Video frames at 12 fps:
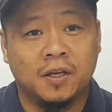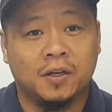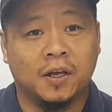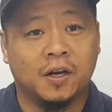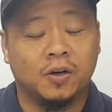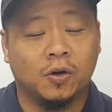
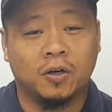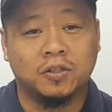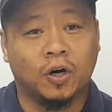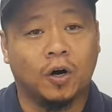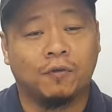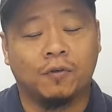you're going to notice
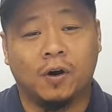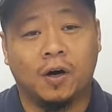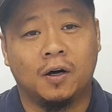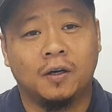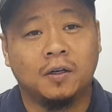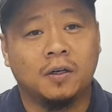
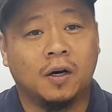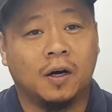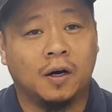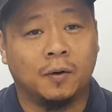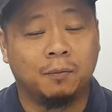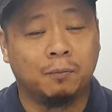
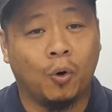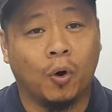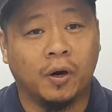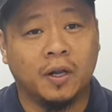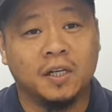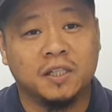overall
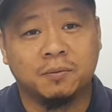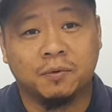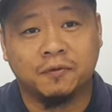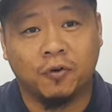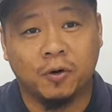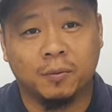poor engine
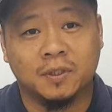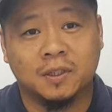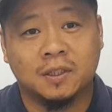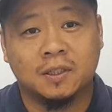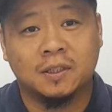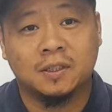
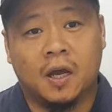performance.